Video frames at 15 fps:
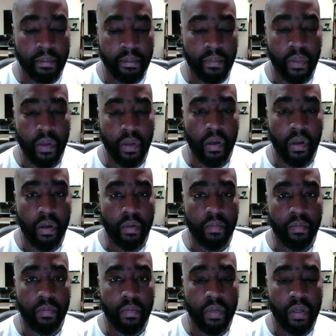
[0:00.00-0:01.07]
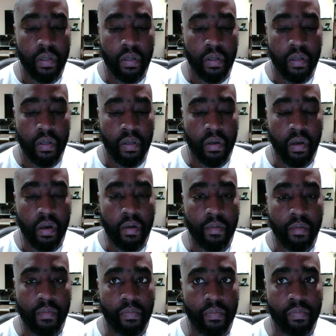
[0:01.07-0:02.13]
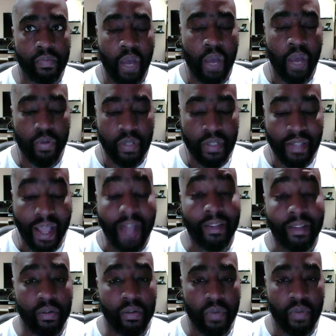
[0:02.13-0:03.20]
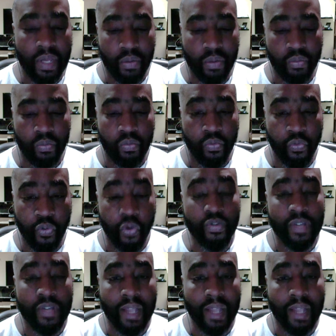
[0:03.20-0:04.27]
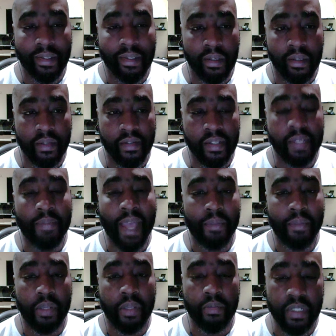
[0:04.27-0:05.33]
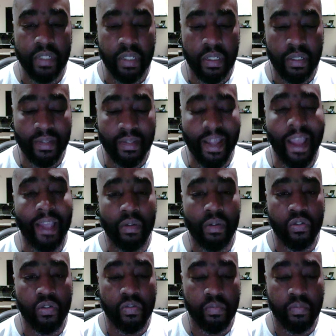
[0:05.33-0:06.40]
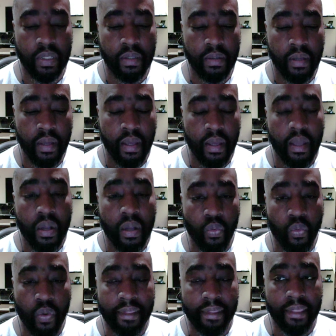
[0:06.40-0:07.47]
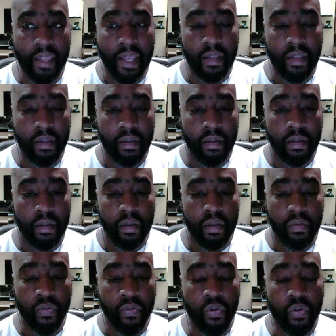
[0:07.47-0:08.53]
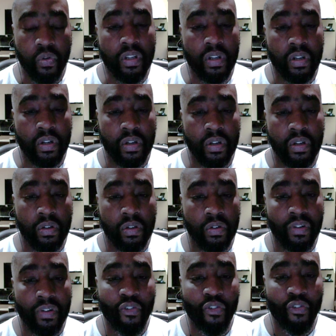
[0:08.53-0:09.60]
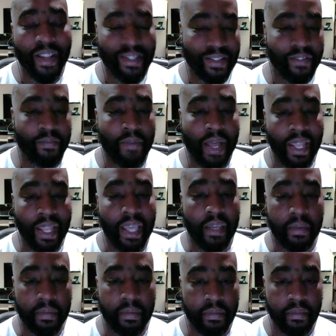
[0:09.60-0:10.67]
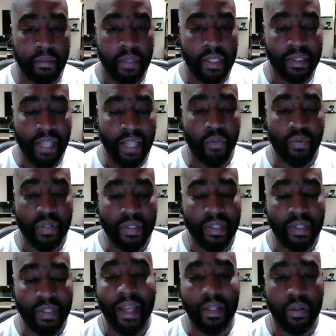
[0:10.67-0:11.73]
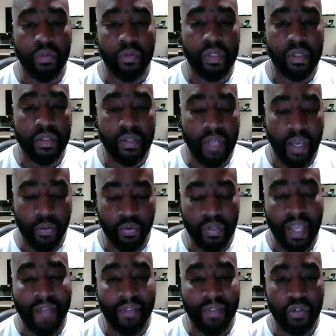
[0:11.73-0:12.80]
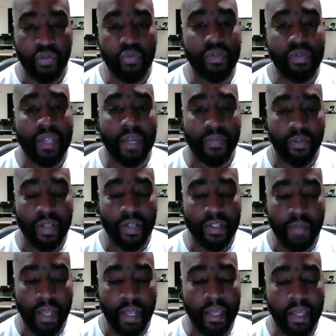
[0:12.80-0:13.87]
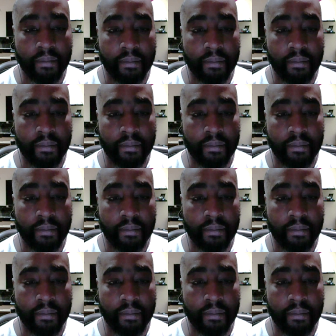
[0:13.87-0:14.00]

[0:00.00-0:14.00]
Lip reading: Um, the doctor, when I first got the sleep apnea machine, diagnosed me with that for the rest of my life. That was the diagnosis. I would have to use that for the rest of my life.